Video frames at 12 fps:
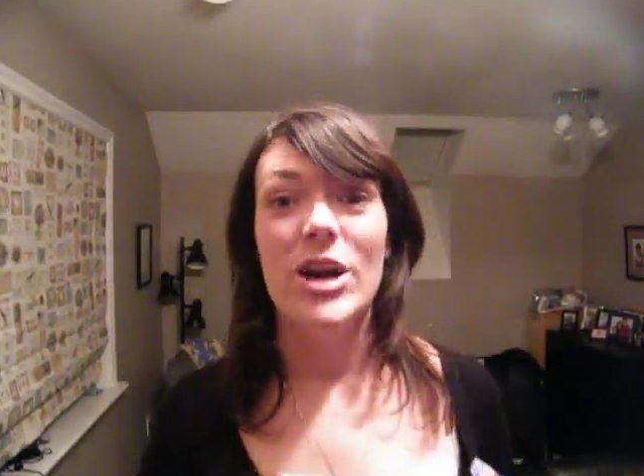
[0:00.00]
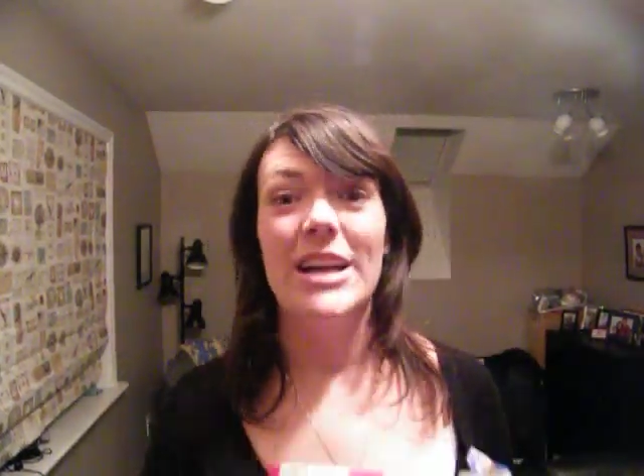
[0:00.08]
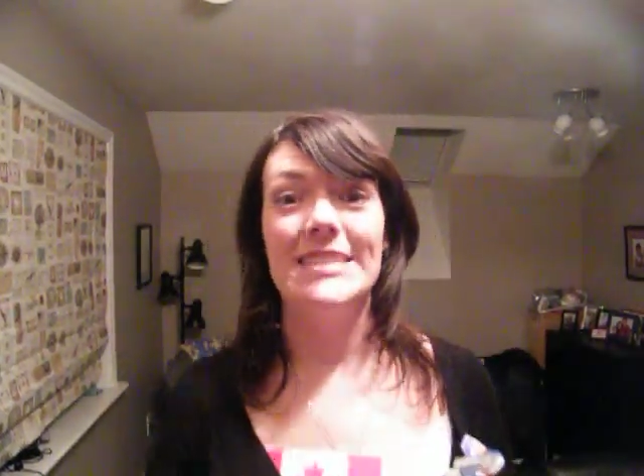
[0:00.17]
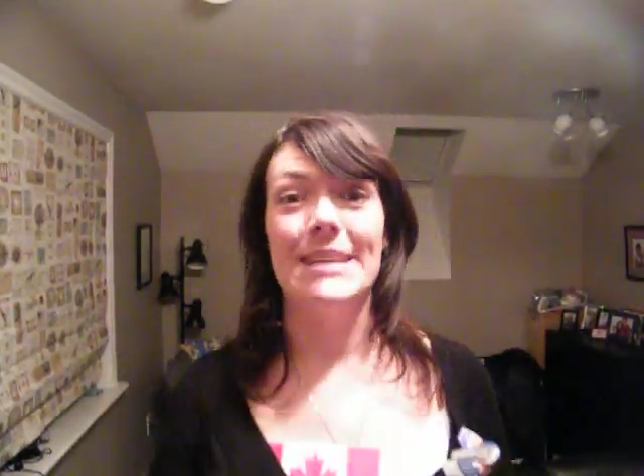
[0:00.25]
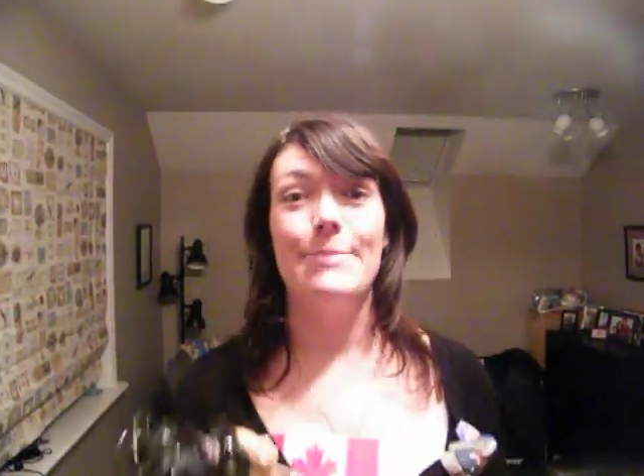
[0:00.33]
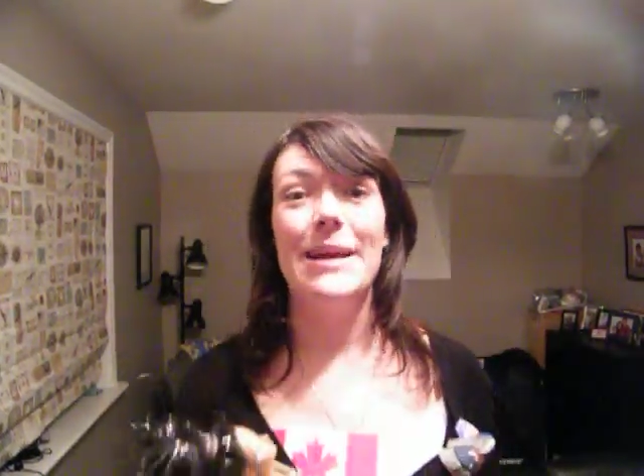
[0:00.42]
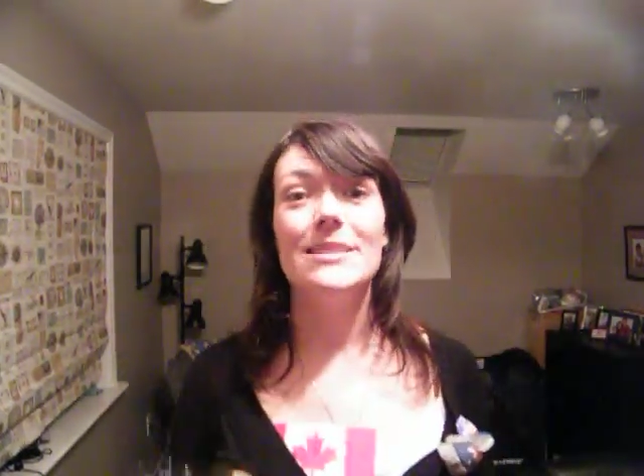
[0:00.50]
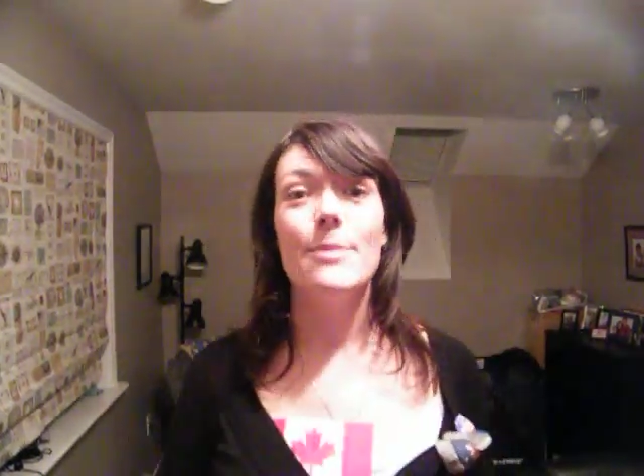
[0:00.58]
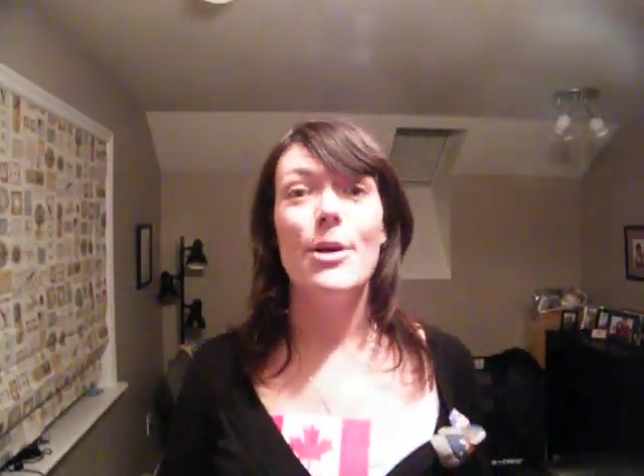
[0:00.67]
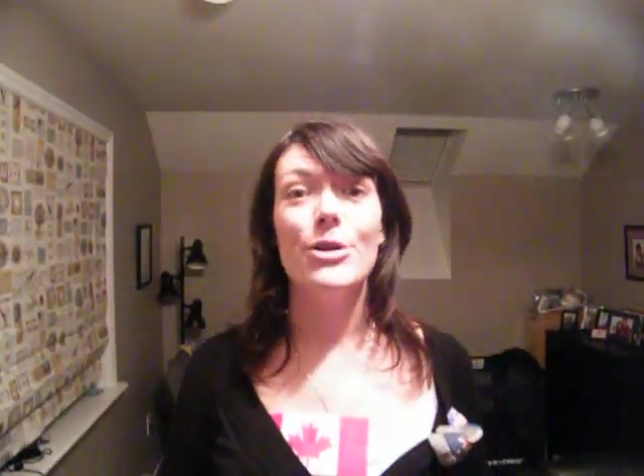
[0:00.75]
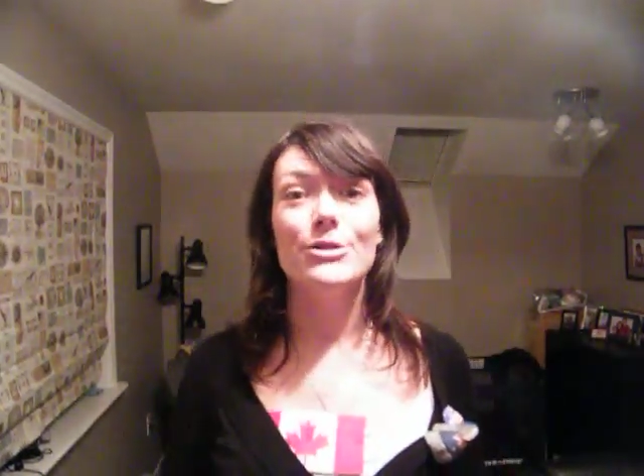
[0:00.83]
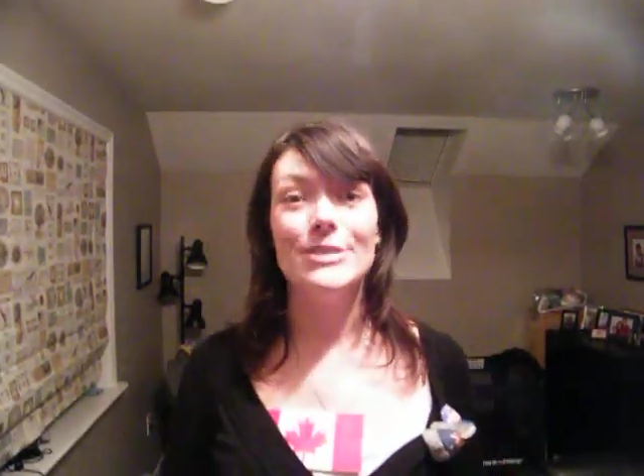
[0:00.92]
because I picked
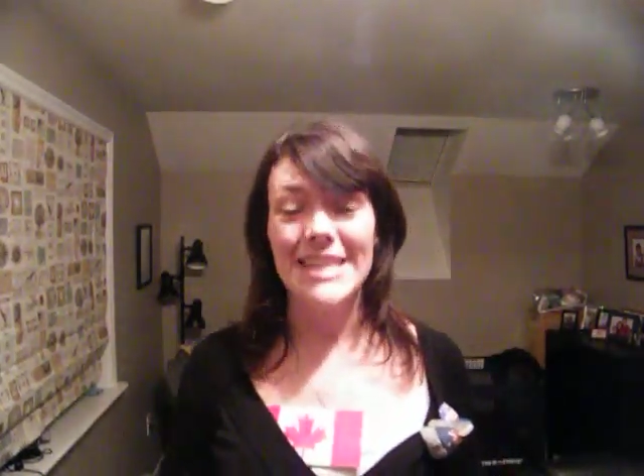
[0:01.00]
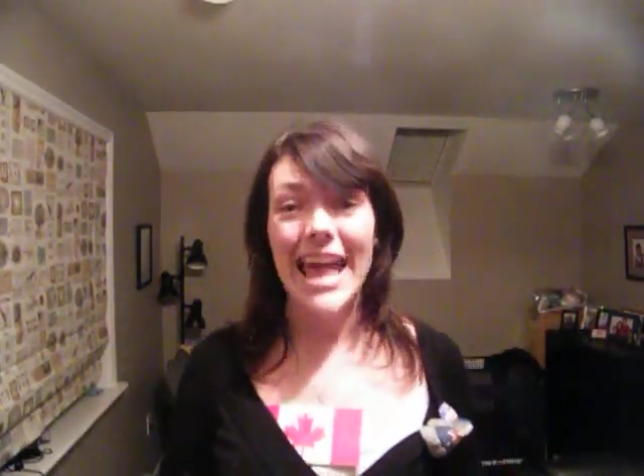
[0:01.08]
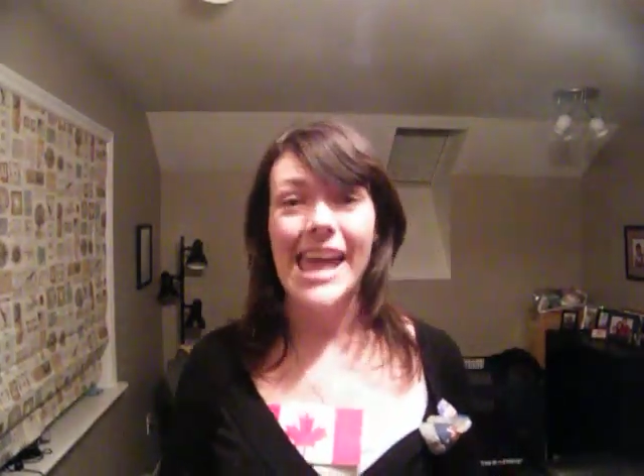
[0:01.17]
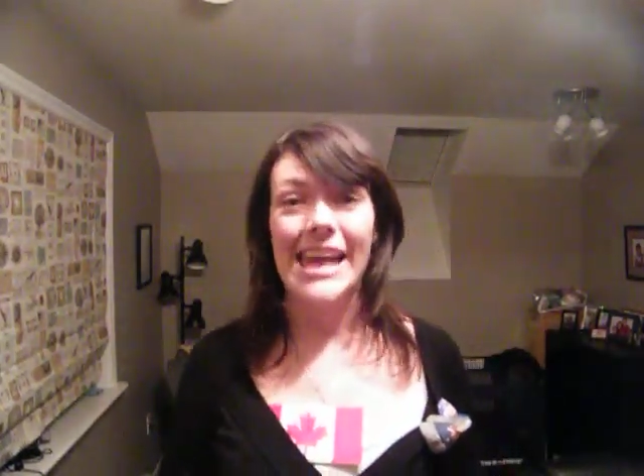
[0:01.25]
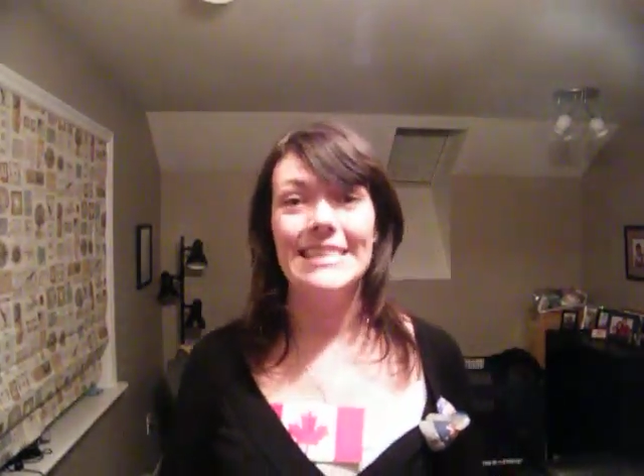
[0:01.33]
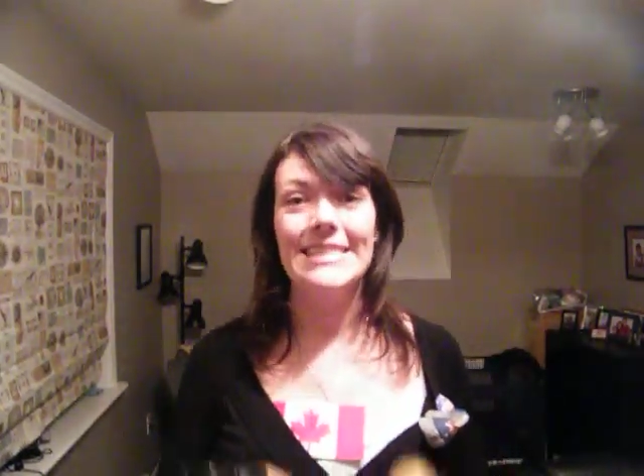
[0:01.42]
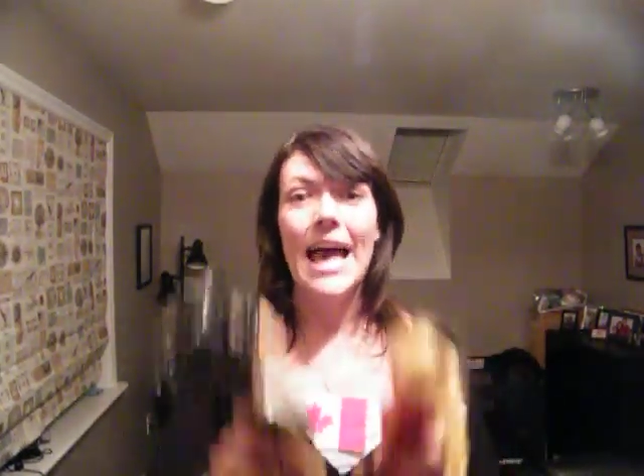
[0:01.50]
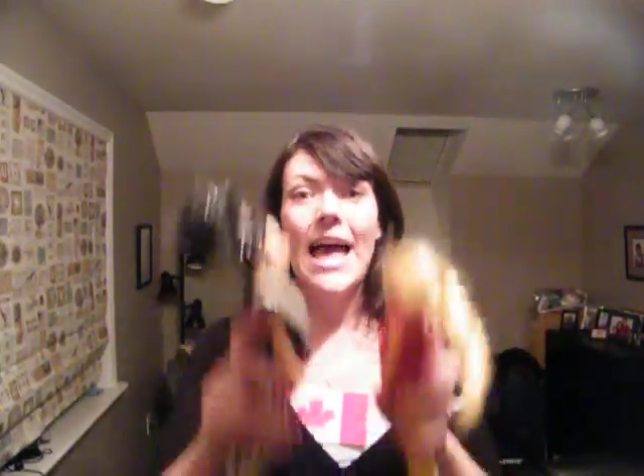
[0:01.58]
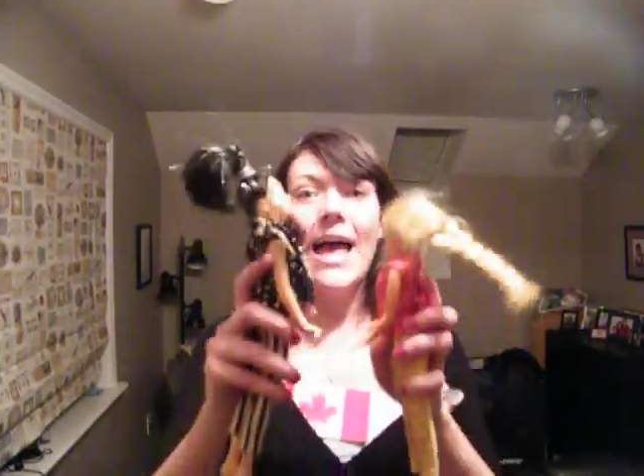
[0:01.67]
up all your sayings.